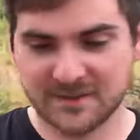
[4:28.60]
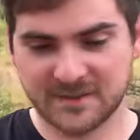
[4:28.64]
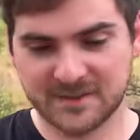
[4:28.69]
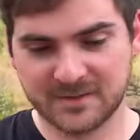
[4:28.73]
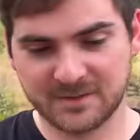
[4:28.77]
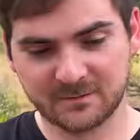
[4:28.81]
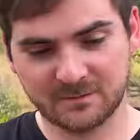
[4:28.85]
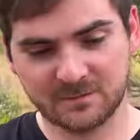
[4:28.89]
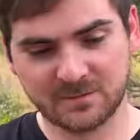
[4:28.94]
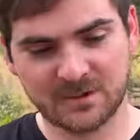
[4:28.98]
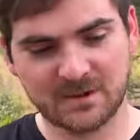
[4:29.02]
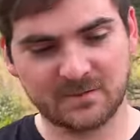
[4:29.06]

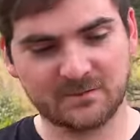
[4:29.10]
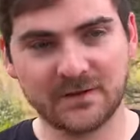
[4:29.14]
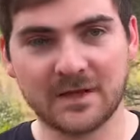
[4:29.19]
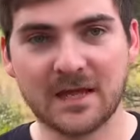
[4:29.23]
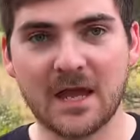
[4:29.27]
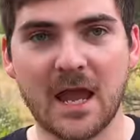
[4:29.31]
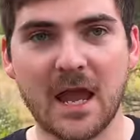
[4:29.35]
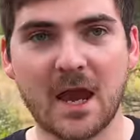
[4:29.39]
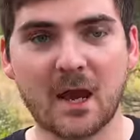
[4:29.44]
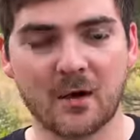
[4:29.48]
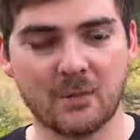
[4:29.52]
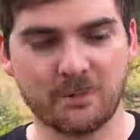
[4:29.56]
some
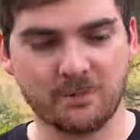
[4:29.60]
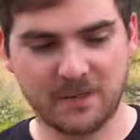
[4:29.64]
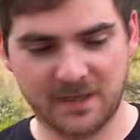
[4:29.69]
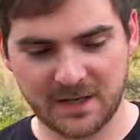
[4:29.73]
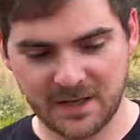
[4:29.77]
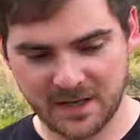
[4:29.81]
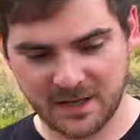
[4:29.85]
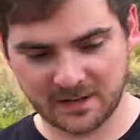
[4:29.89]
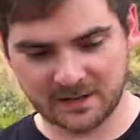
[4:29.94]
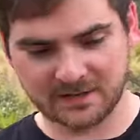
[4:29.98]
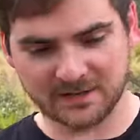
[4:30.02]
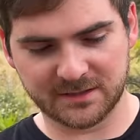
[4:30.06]
lovely air
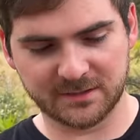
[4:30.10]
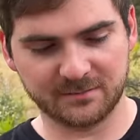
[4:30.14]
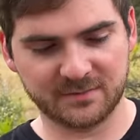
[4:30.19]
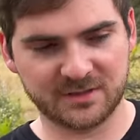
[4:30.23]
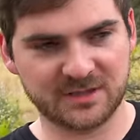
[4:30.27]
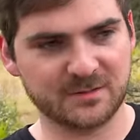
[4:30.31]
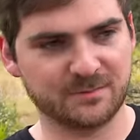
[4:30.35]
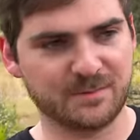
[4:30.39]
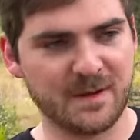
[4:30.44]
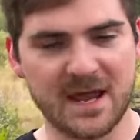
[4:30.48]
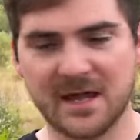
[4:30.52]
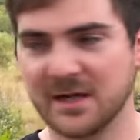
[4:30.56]
plants, some
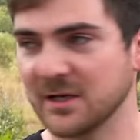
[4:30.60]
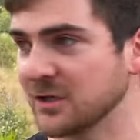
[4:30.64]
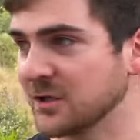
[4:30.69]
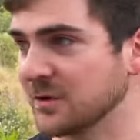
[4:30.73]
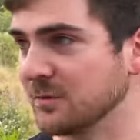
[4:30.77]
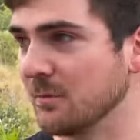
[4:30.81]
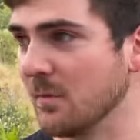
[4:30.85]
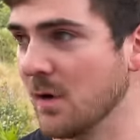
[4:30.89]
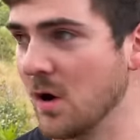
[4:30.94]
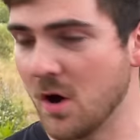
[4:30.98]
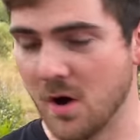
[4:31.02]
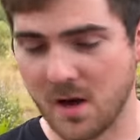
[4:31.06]
Spanish
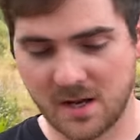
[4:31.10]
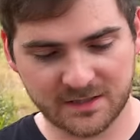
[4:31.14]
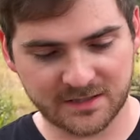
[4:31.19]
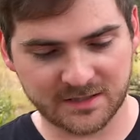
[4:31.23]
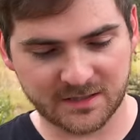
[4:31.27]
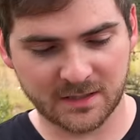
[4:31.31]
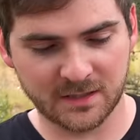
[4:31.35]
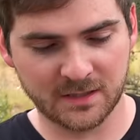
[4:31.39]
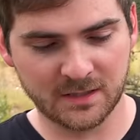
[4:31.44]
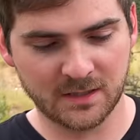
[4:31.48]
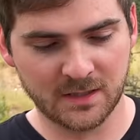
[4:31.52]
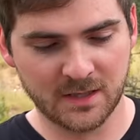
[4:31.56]

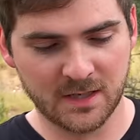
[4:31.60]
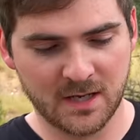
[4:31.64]
moss,